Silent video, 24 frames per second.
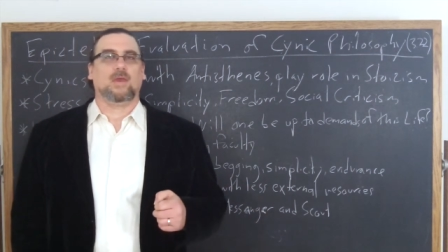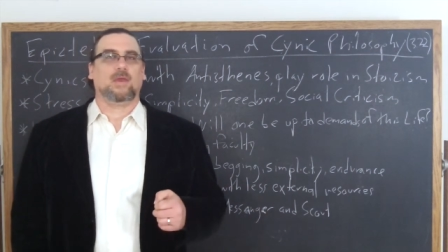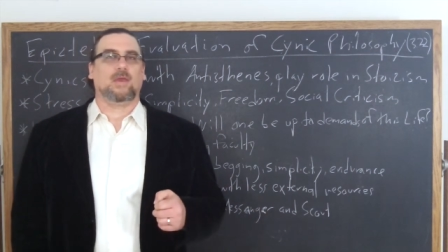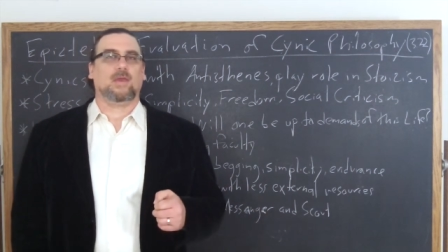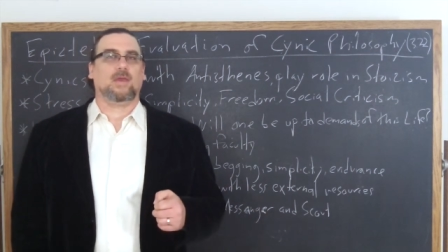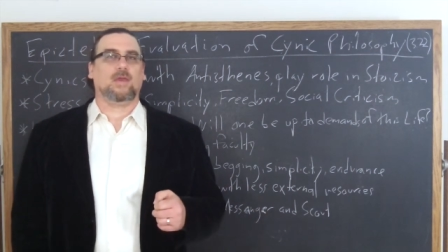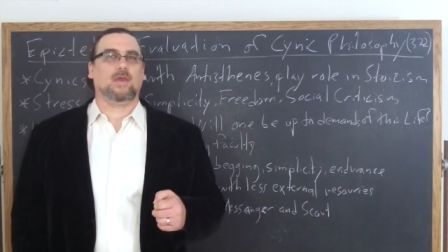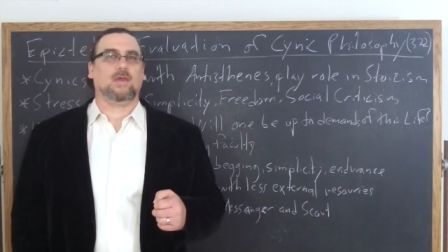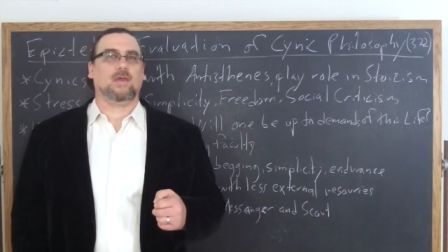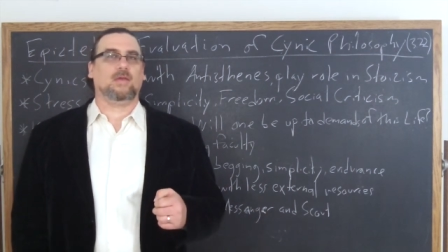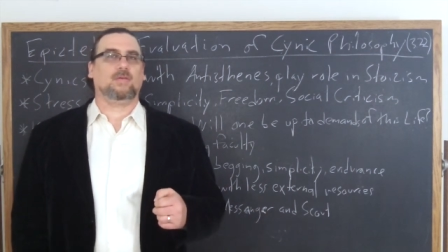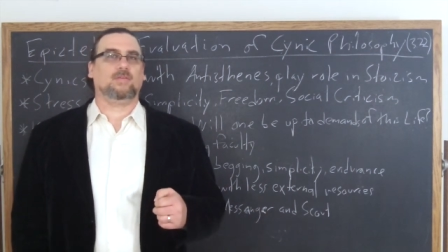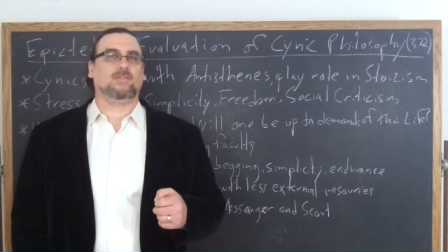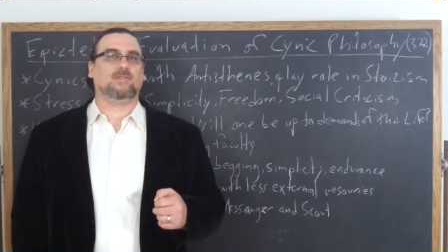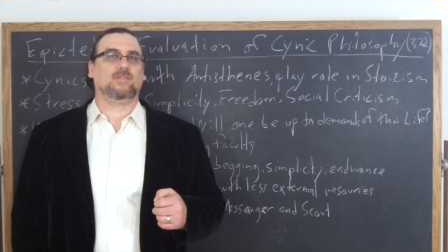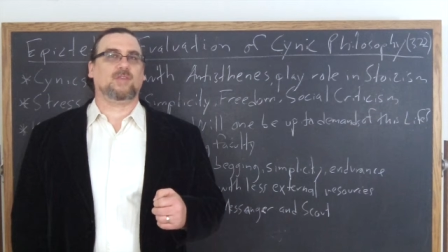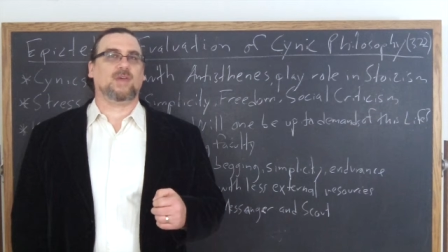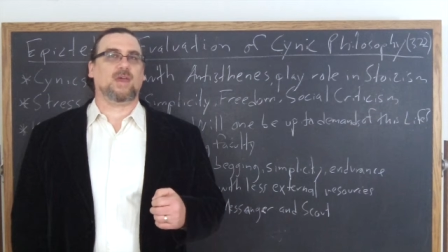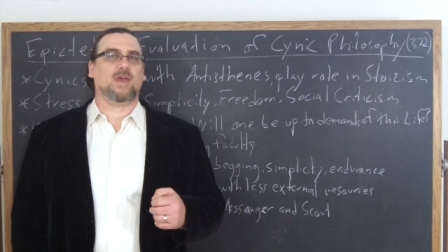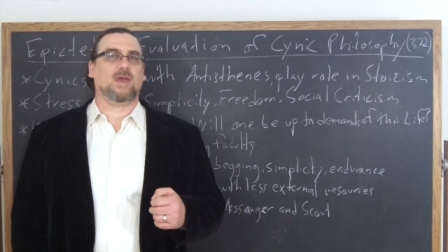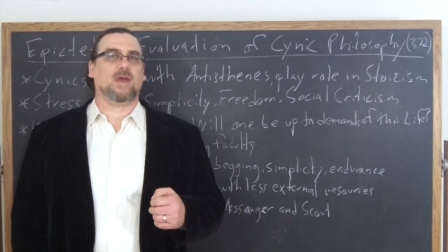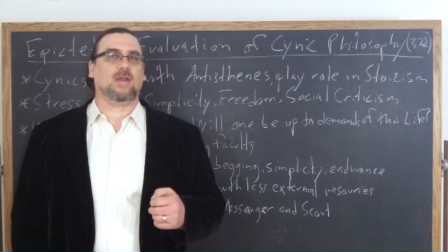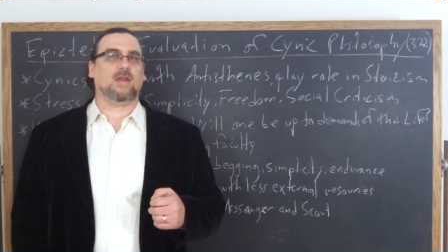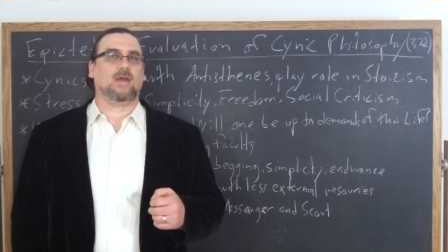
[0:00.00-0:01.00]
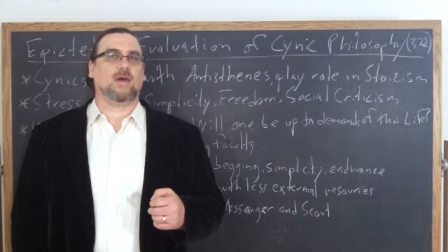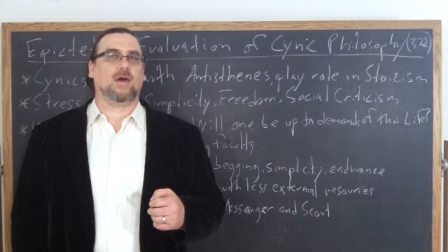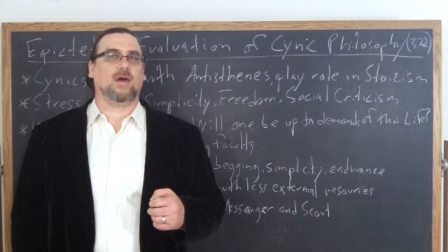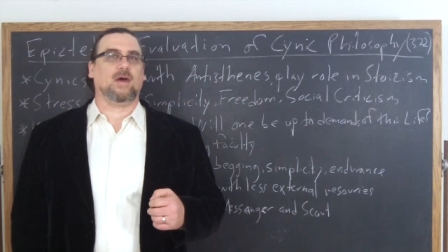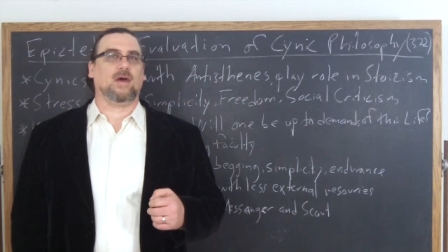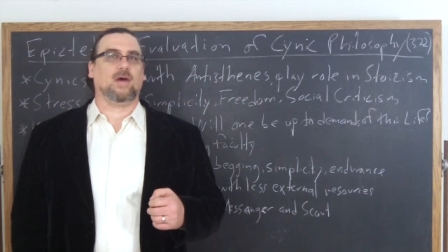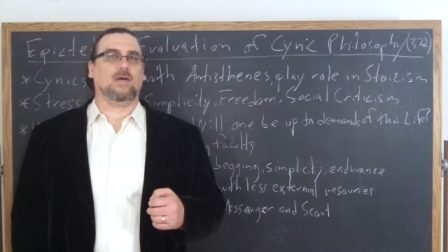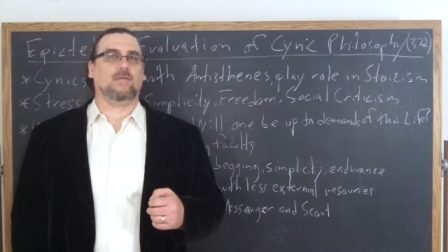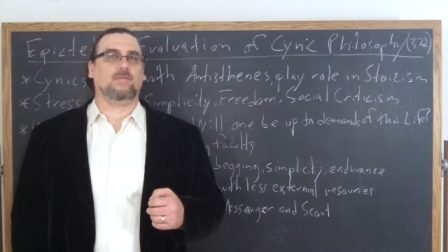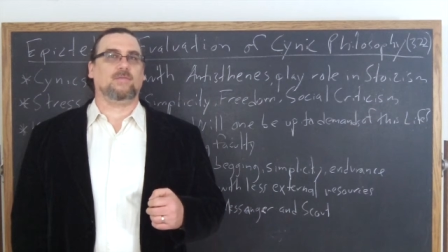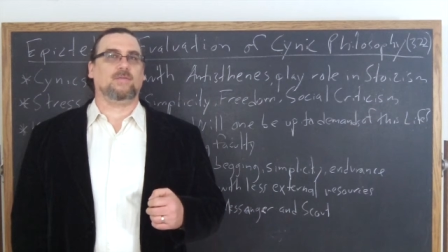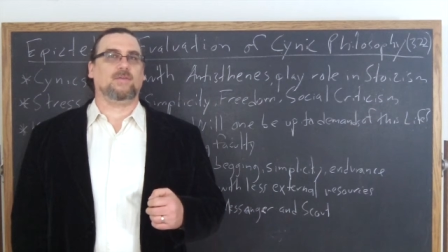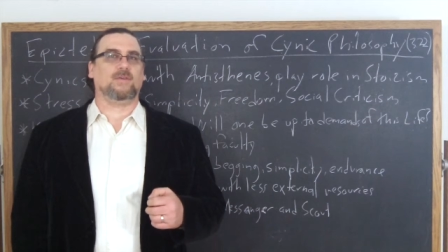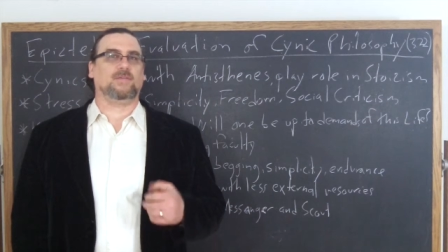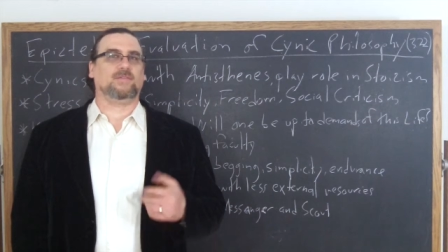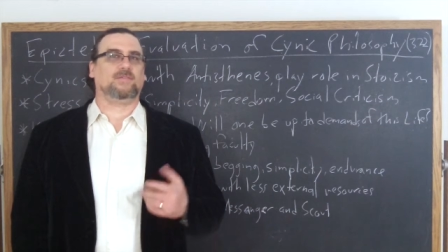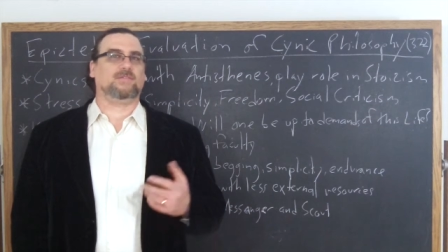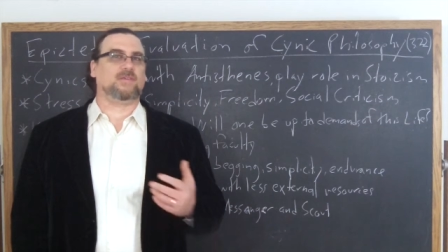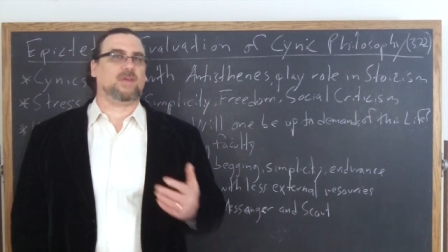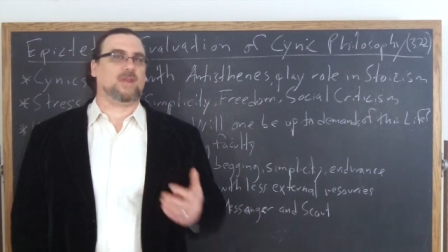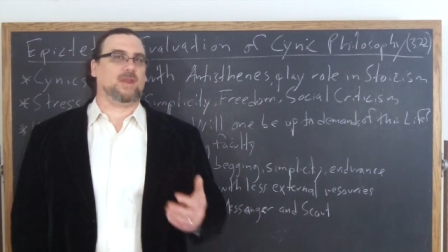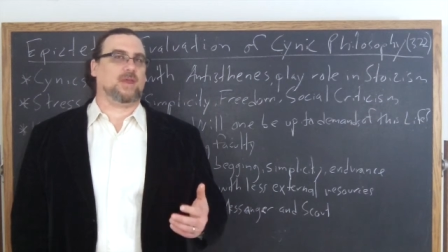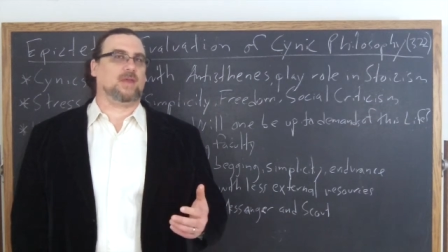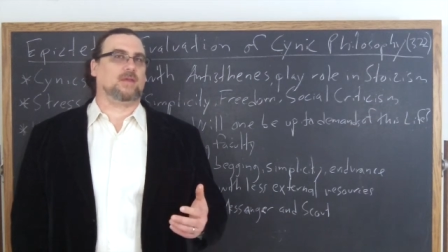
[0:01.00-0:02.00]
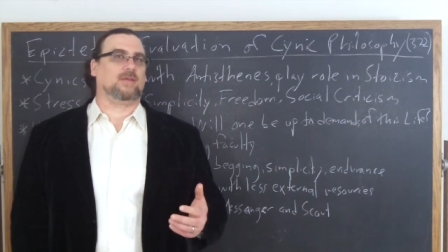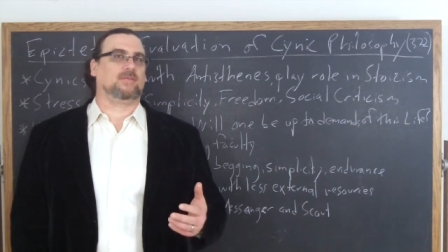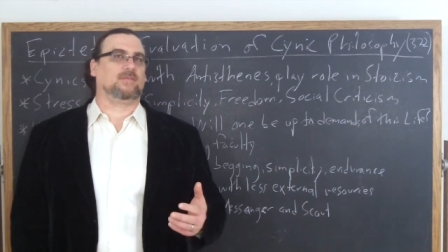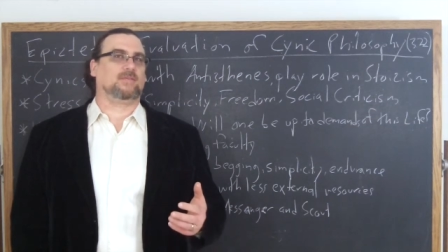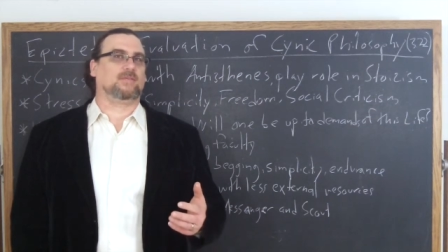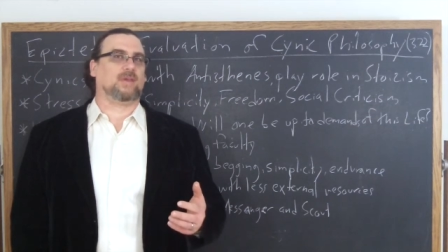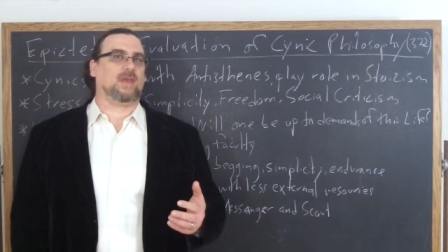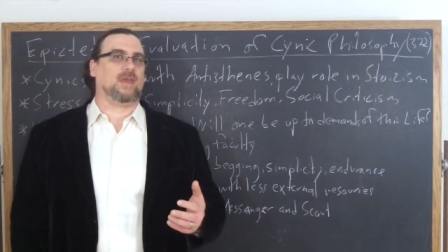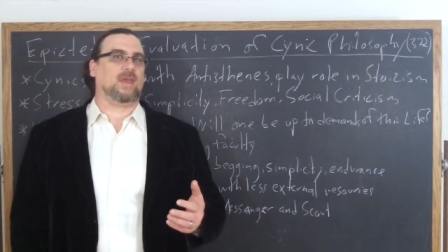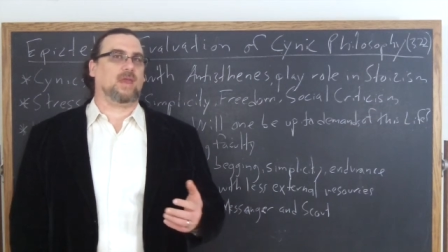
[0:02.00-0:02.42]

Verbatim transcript: is that of the Cynics,